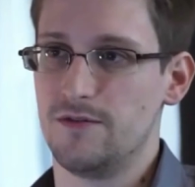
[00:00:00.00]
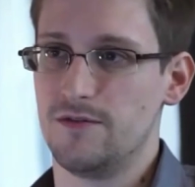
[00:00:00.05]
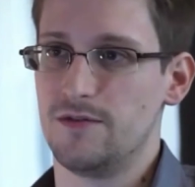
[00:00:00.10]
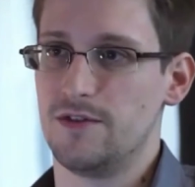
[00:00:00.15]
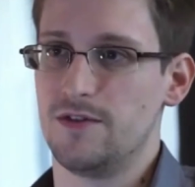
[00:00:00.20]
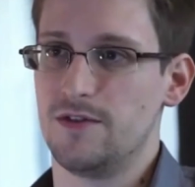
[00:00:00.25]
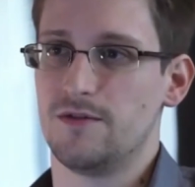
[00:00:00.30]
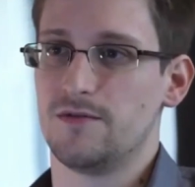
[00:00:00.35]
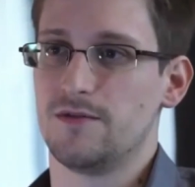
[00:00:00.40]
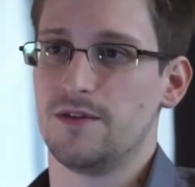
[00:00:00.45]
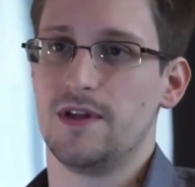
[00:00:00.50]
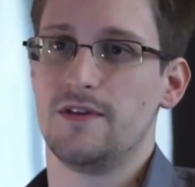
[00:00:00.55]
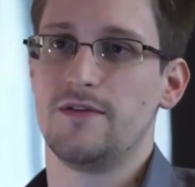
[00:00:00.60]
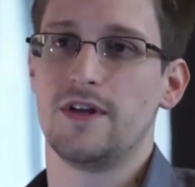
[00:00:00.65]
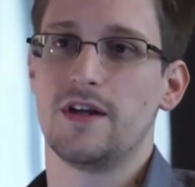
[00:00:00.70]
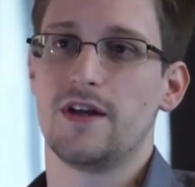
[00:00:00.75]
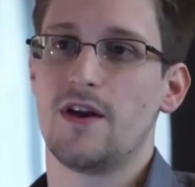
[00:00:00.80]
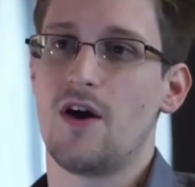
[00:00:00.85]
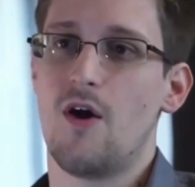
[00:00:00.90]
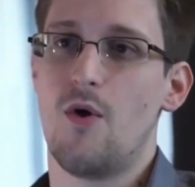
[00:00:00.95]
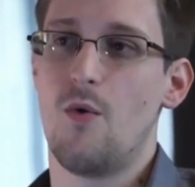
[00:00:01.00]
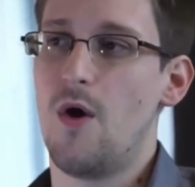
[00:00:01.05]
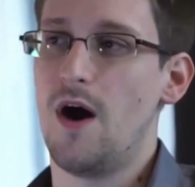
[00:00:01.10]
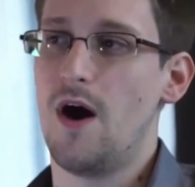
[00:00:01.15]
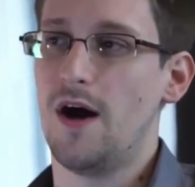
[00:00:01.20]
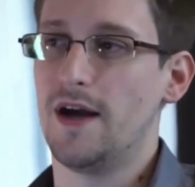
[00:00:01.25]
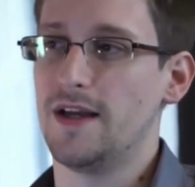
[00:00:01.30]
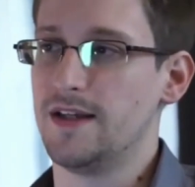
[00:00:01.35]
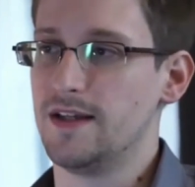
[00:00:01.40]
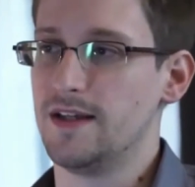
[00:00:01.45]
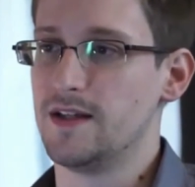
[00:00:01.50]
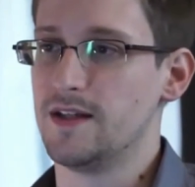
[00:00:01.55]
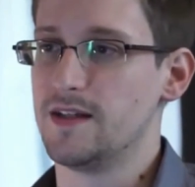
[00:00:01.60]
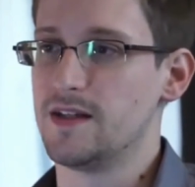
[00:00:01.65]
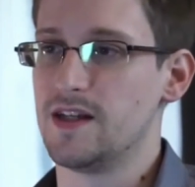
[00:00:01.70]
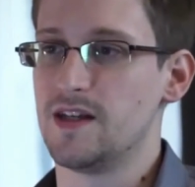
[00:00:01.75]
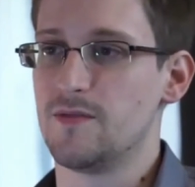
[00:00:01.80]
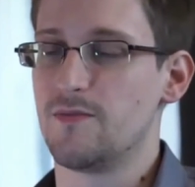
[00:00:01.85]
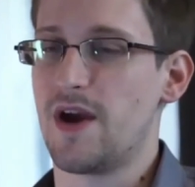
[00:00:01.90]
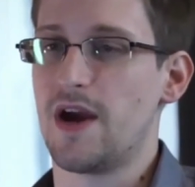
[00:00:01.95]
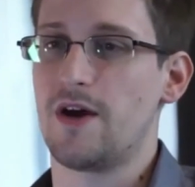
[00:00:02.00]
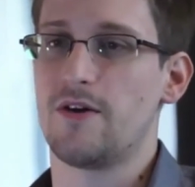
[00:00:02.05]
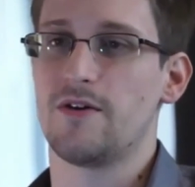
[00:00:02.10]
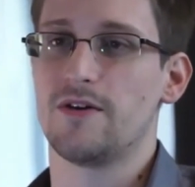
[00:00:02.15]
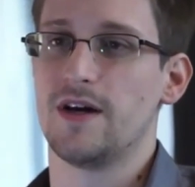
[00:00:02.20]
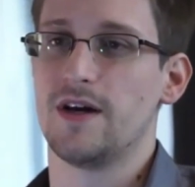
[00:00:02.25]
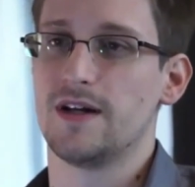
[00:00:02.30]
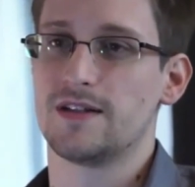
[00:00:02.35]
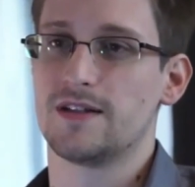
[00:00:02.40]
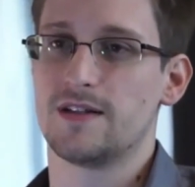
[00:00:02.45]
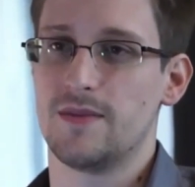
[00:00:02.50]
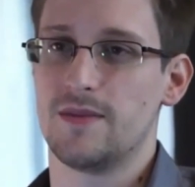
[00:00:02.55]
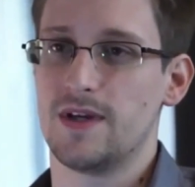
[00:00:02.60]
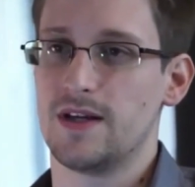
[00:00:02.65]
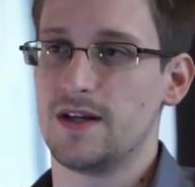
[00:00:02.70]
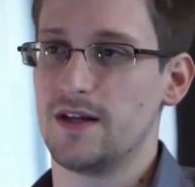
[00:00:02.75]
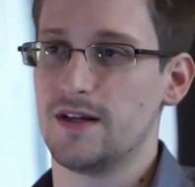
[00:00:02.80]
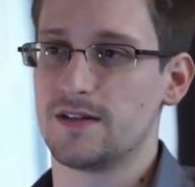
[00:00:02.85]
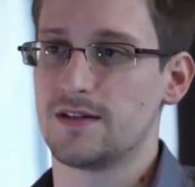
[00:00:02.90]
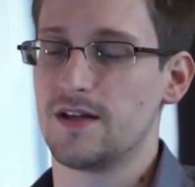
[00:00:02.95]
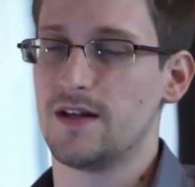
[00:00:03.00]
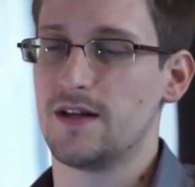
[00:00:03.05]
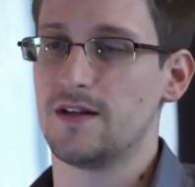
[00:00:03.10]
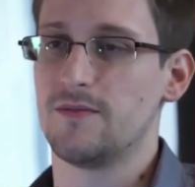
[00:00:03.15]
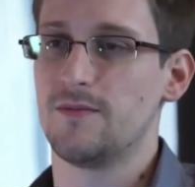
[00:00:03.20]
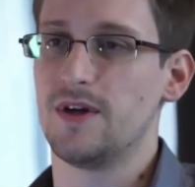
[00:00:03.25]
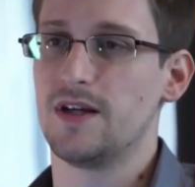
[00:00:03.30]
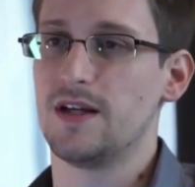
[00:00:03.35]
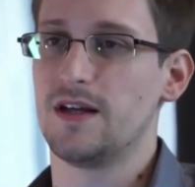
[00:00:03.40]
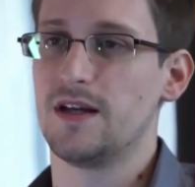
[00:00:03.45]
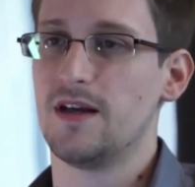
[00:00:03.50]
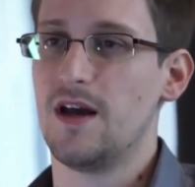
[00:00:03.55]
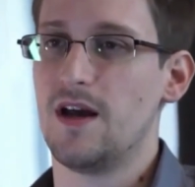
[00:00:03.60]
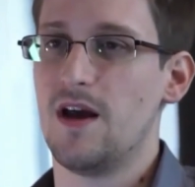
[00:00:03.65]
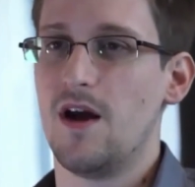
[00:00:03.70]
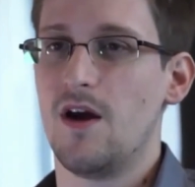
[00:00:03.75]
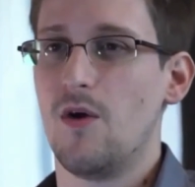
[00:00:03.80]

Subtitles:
you're living in Hawaii in paradise and making a ton of money,